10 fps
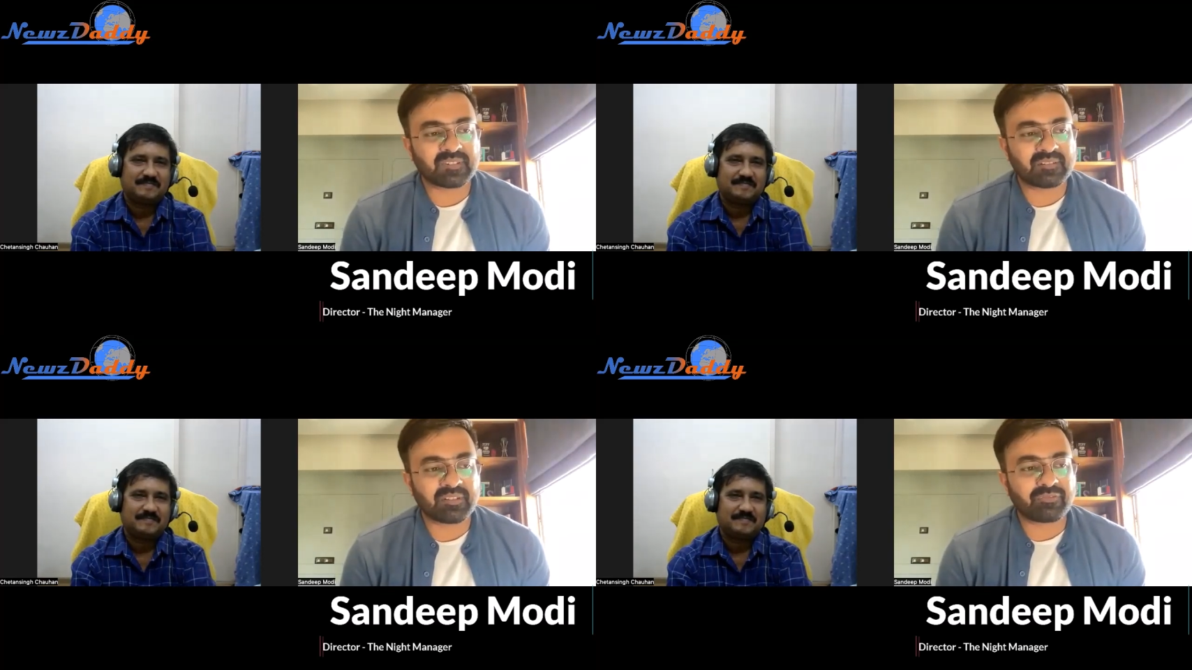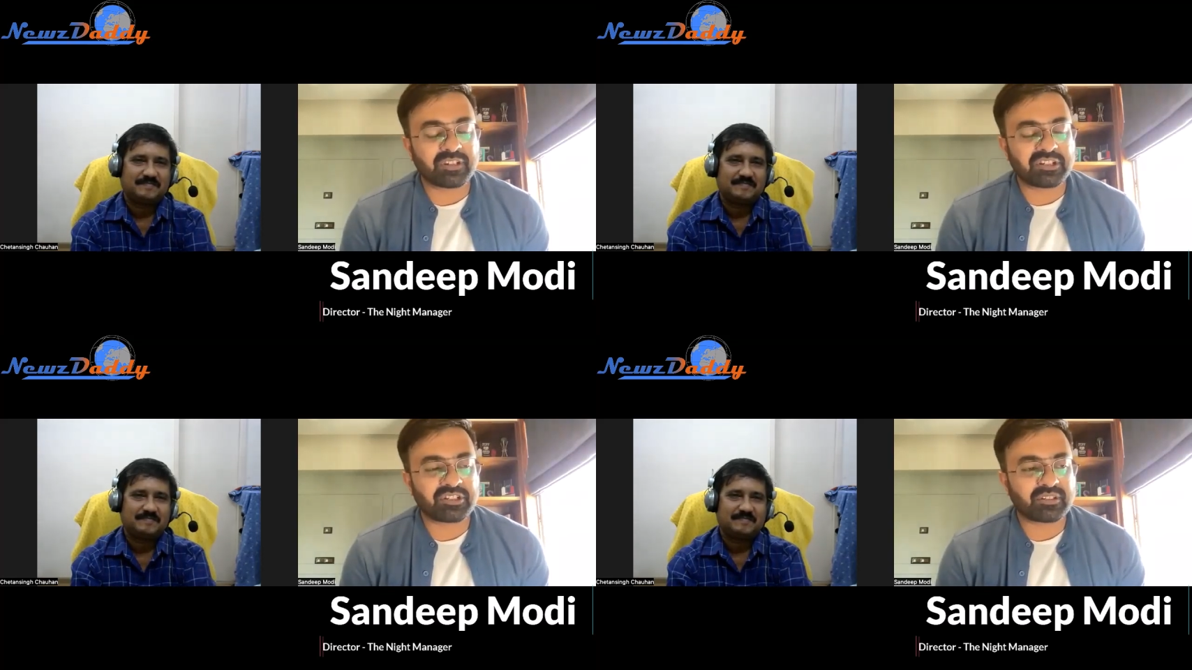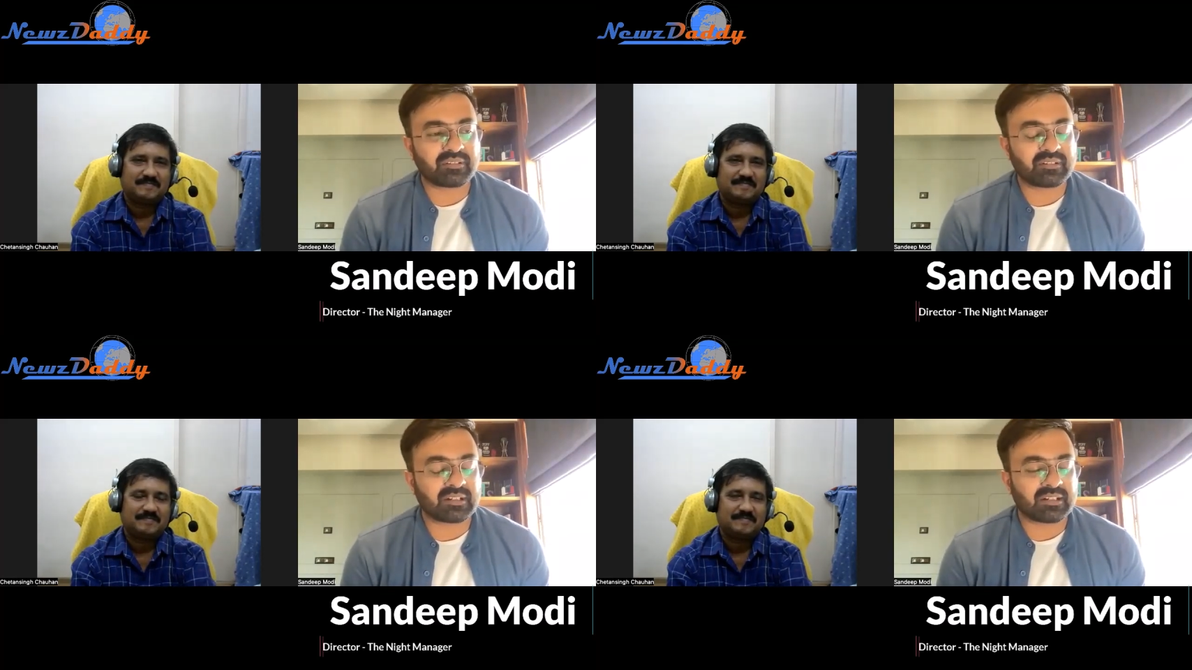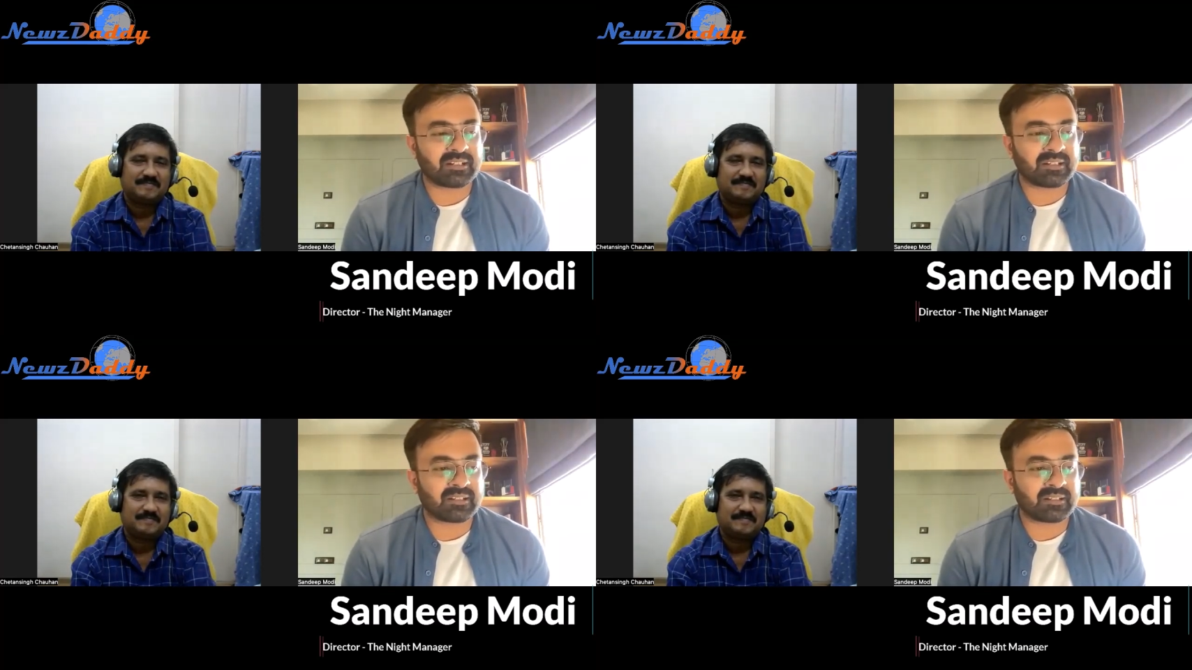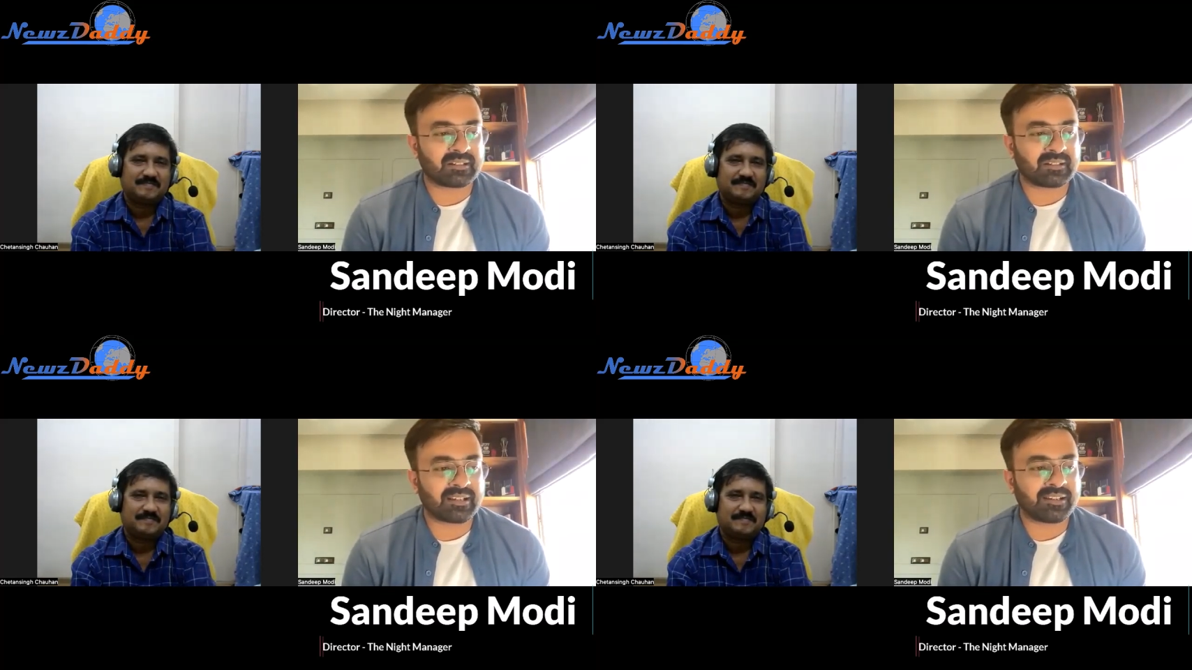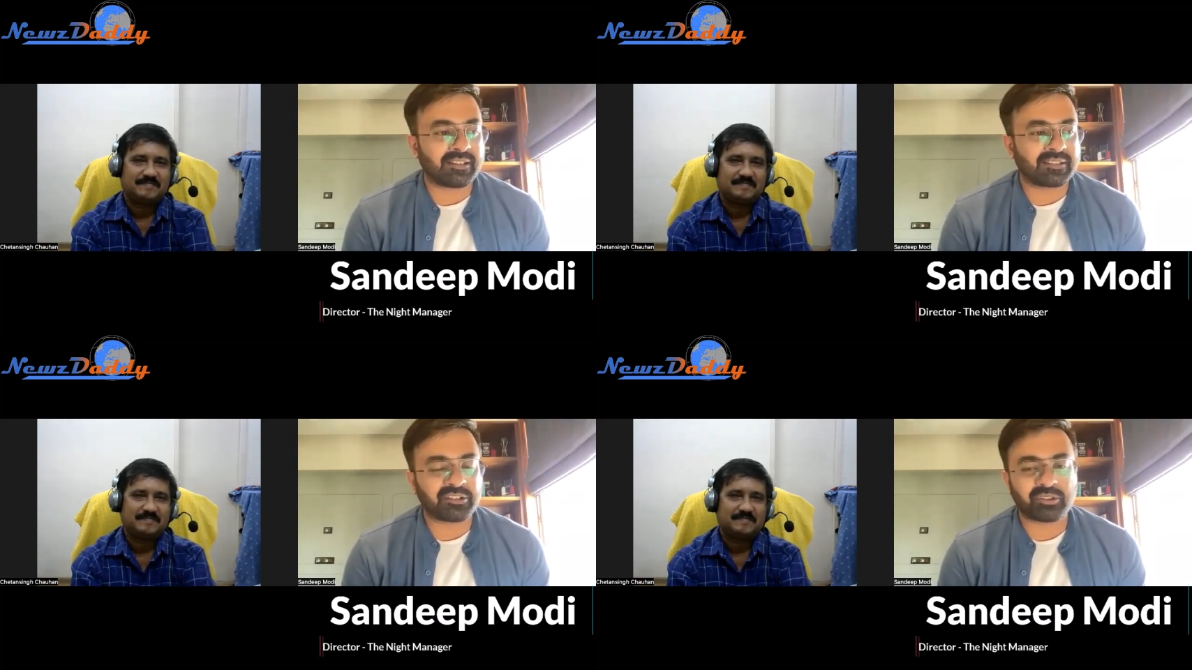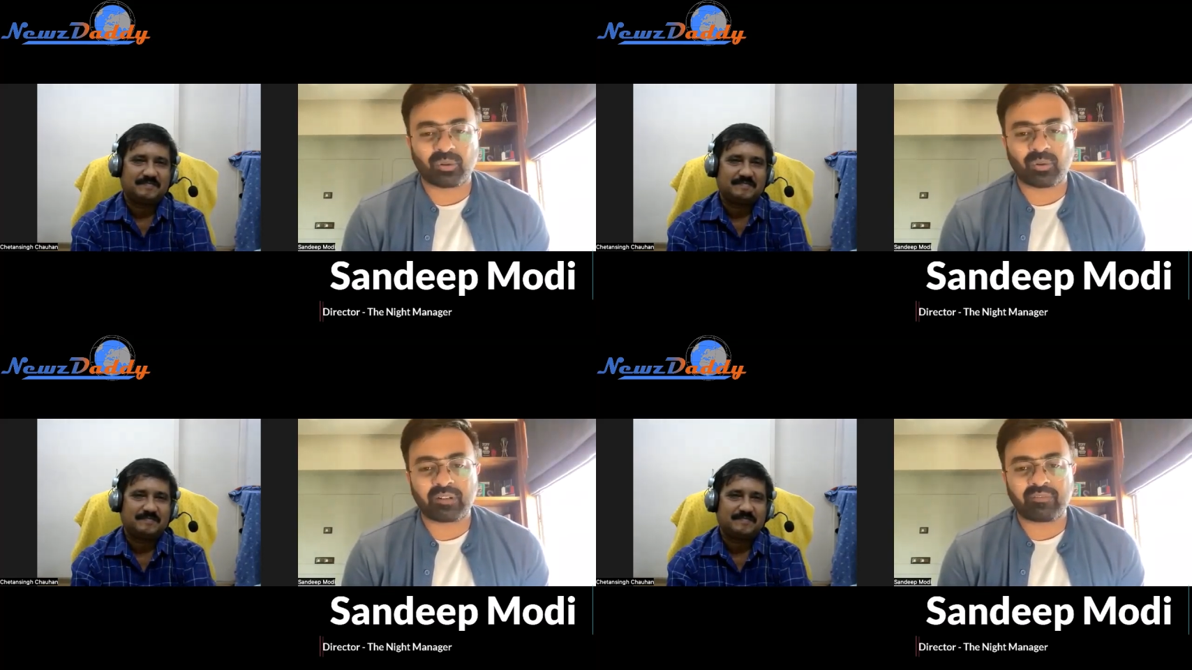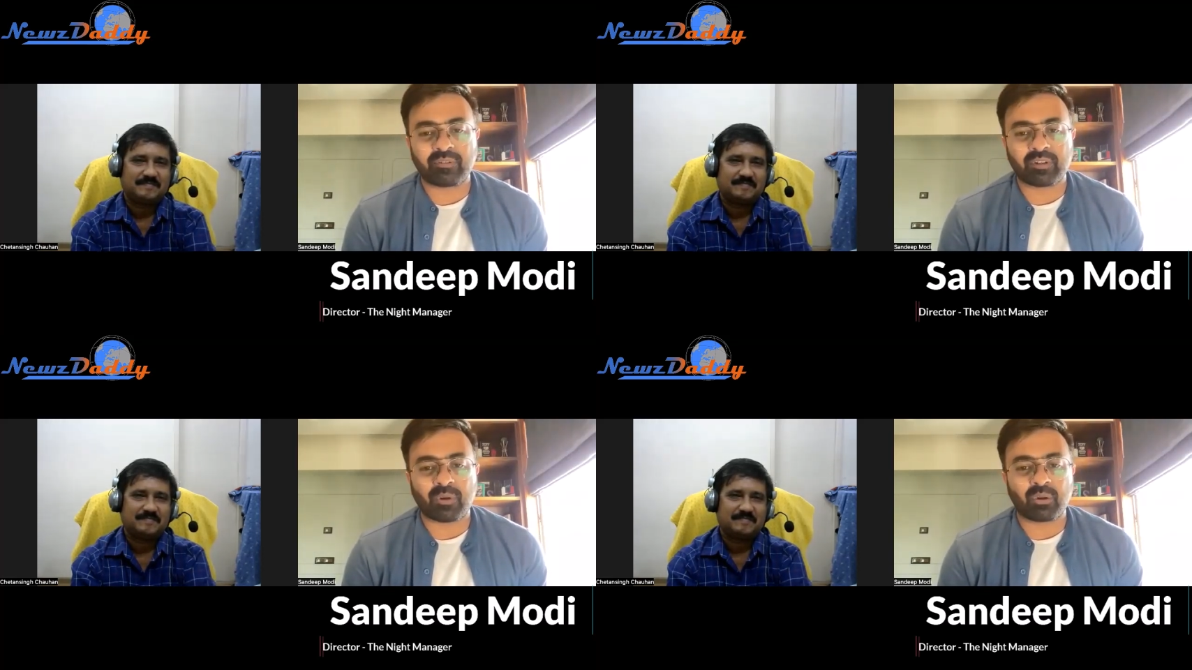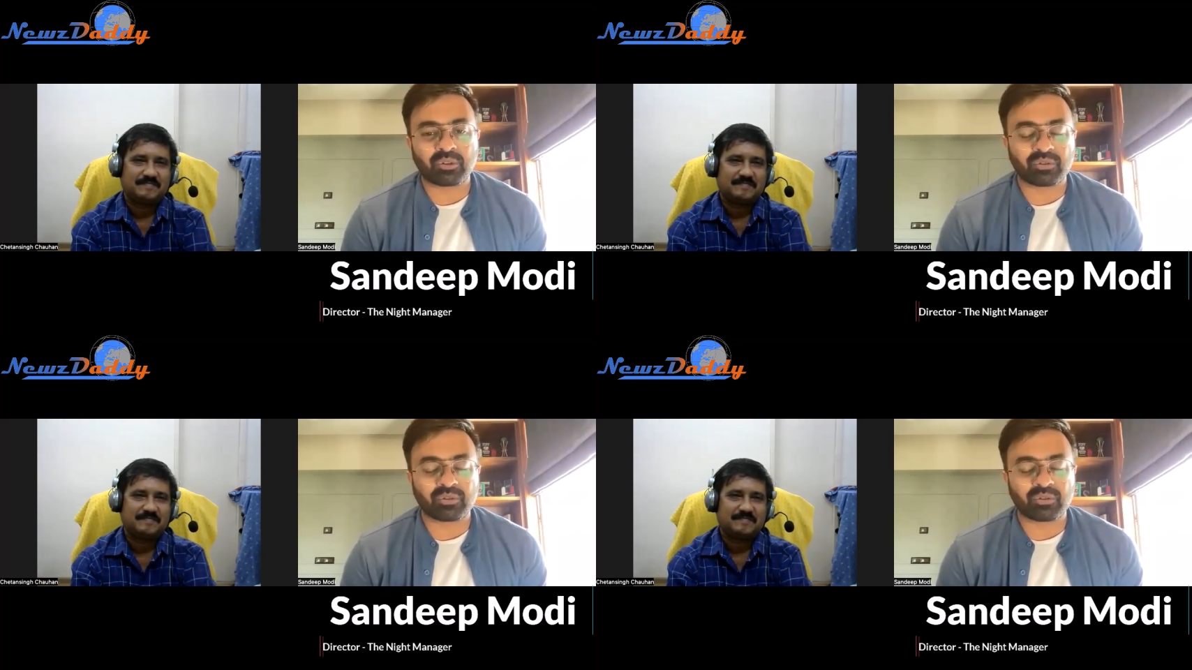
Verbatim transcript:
Speaker 1: we finished editing the show and we were about to